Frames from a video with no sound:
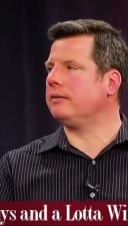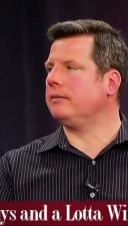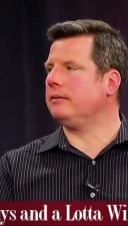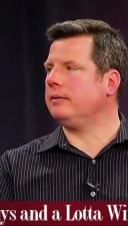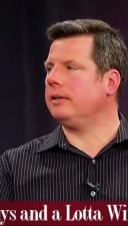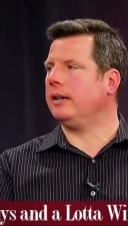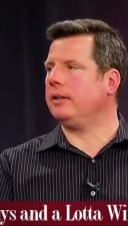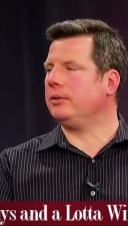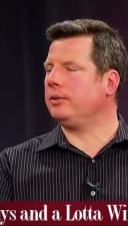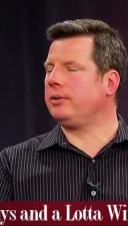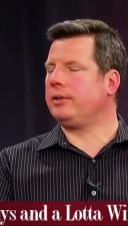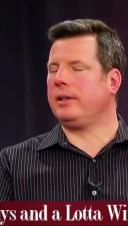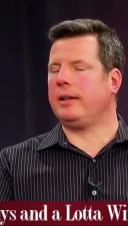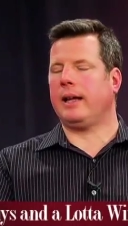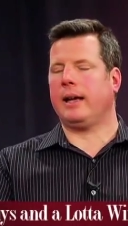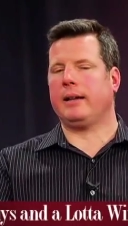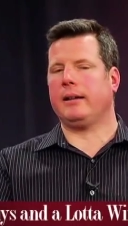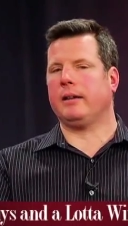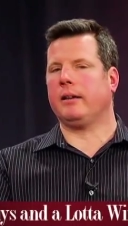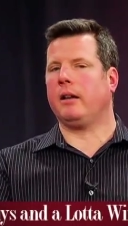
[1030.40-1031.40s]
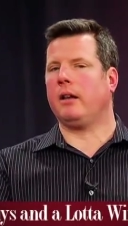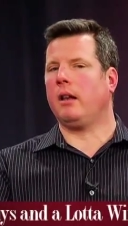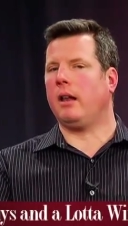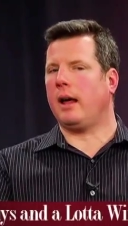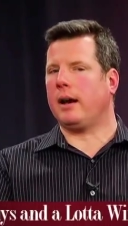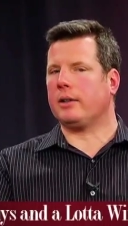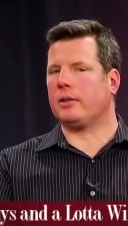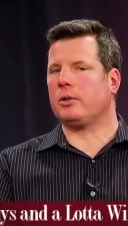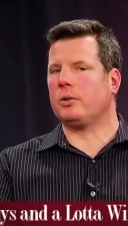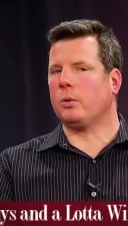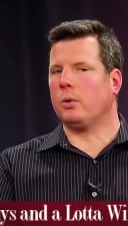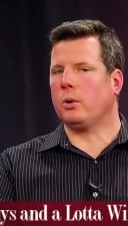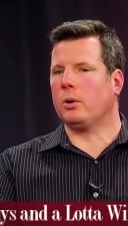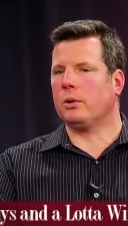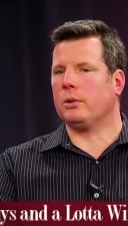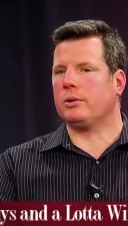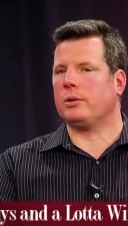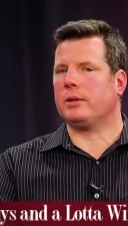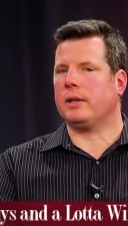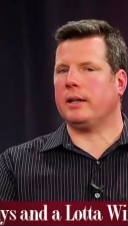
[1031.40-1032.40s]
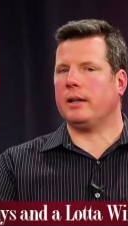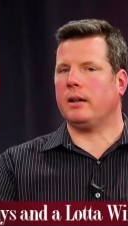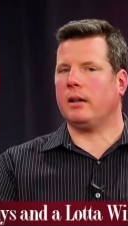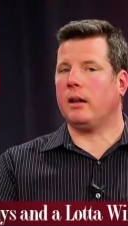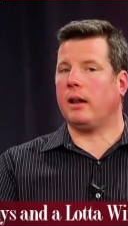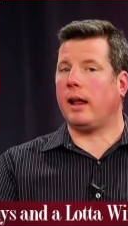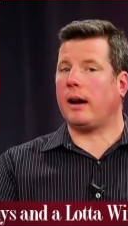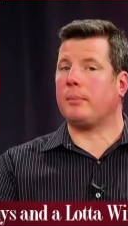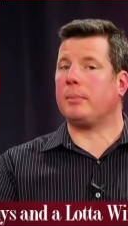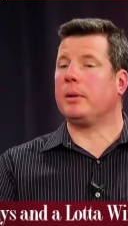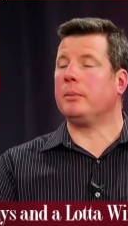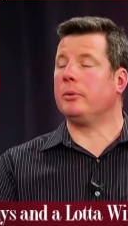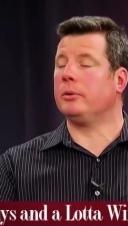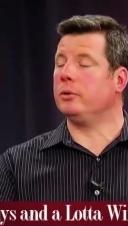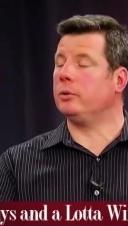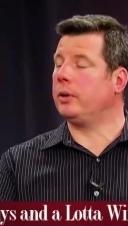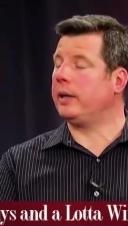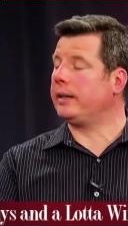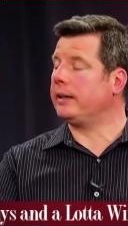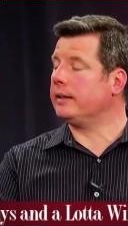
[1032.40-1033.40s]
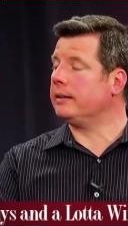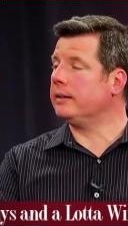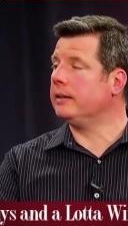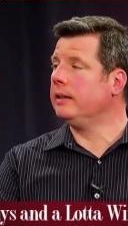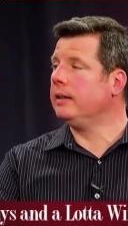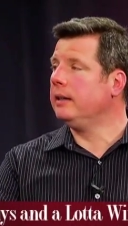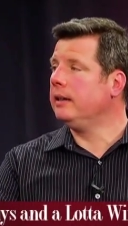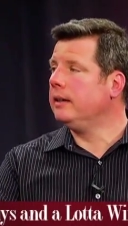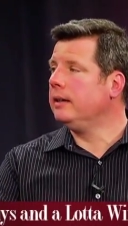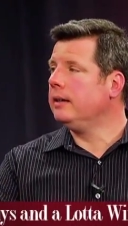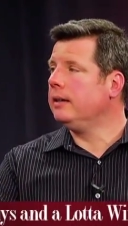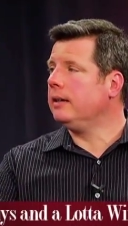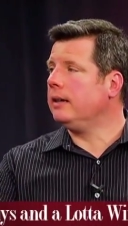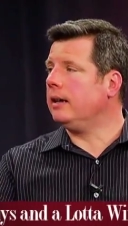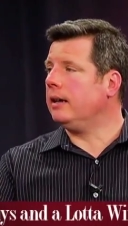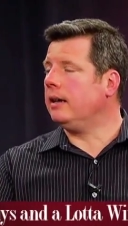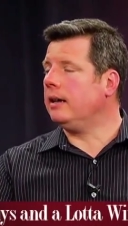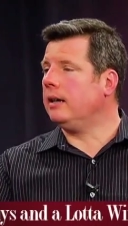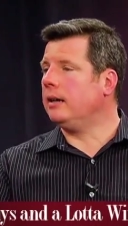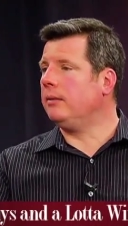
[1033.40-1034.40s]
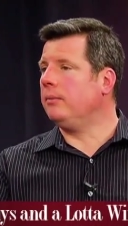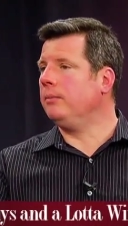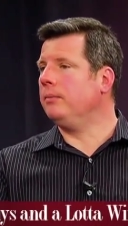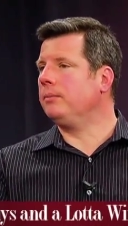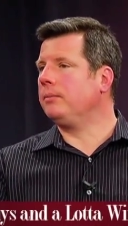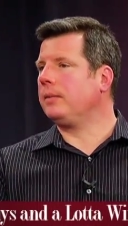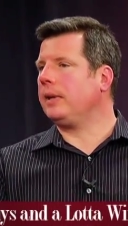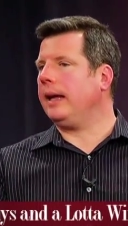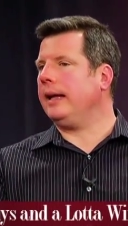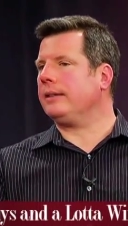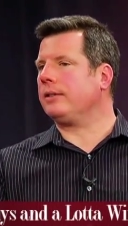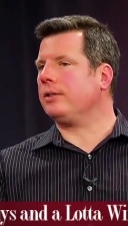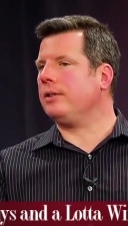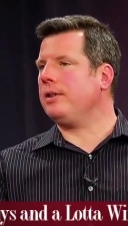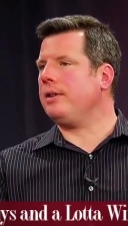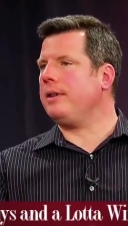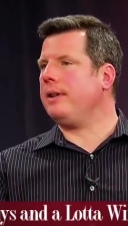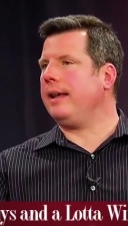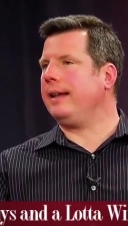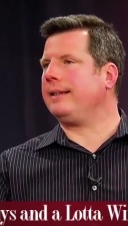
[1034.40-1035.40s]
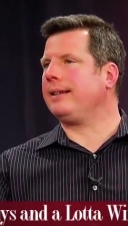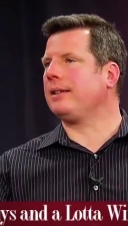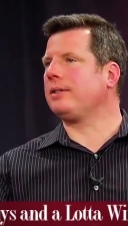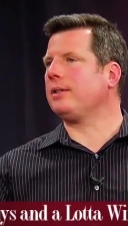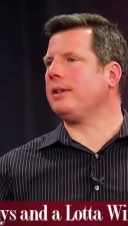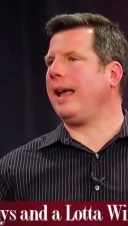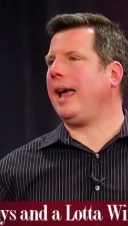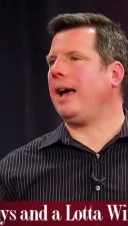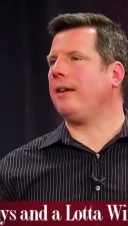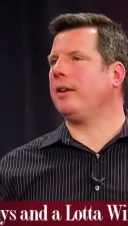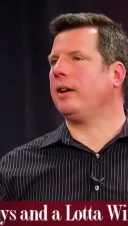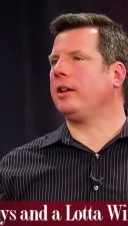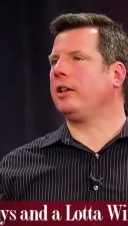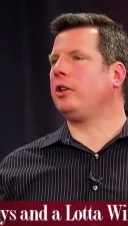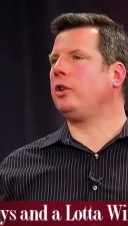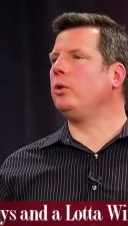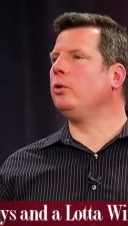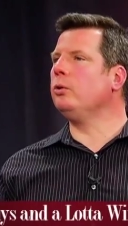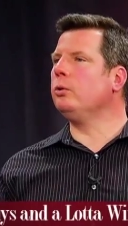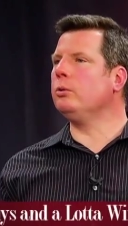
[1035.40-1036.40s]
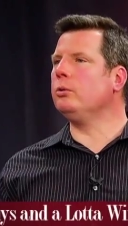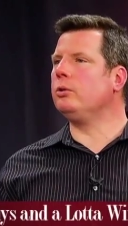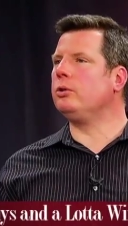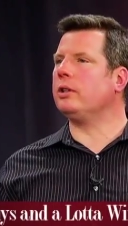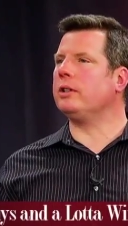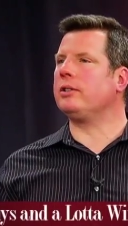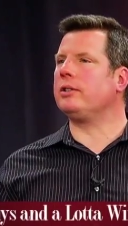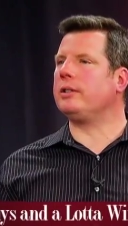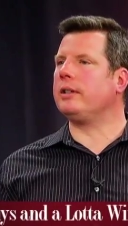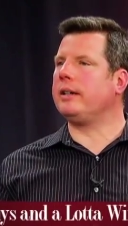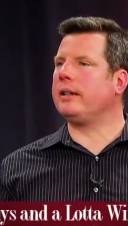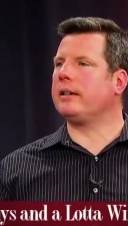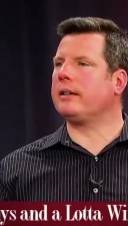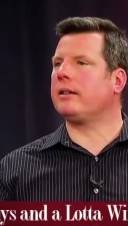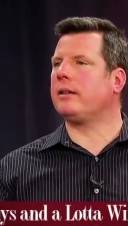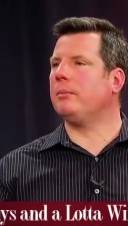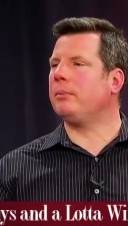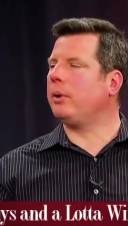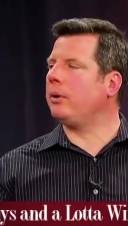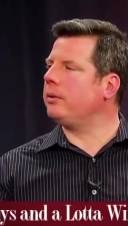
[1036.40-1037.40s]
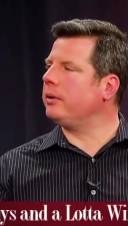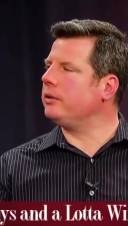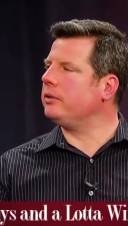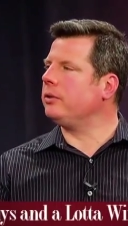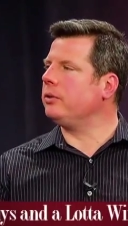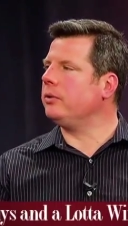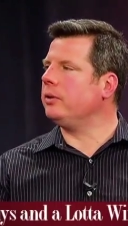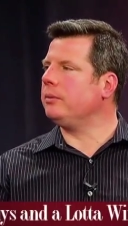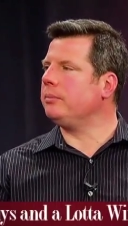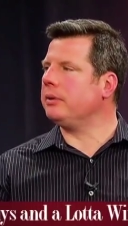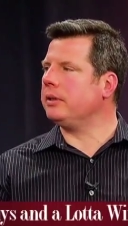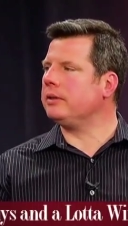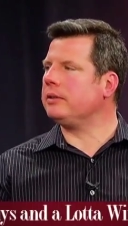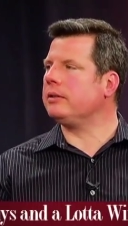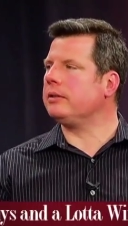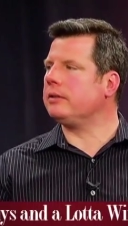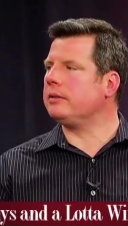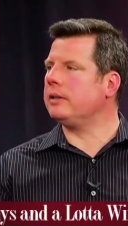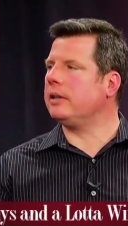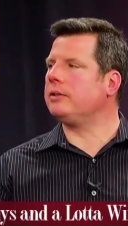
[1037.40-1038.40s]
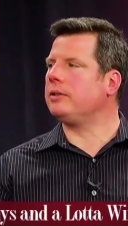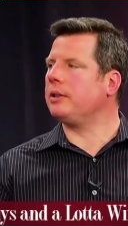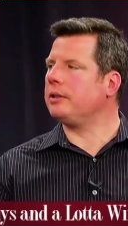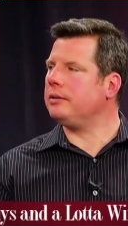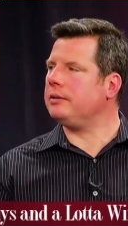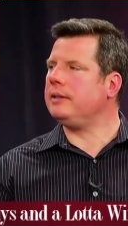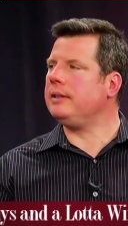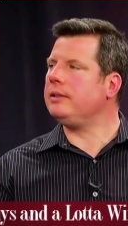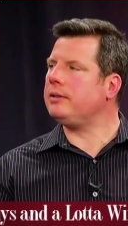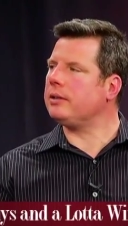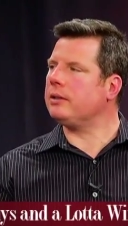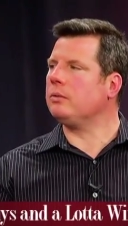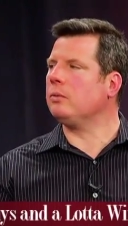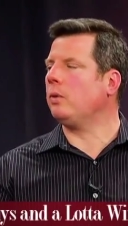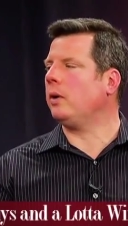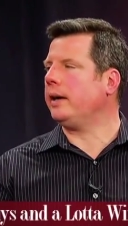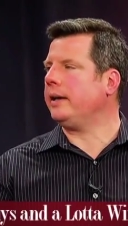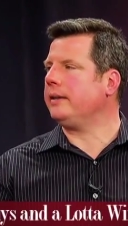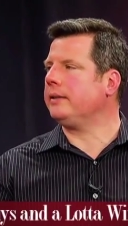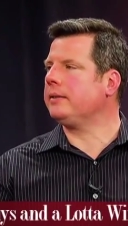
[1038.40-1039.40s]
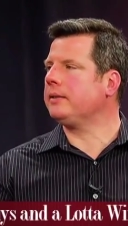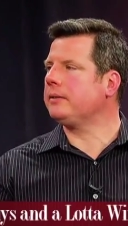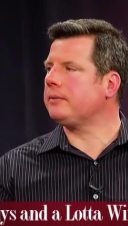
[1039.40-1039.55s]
it yeah, is You see good. that in a lot of stores, and a lot of people drink it. Um, it's it doesn't have a huge acidic component to it, but it's it's a decent white.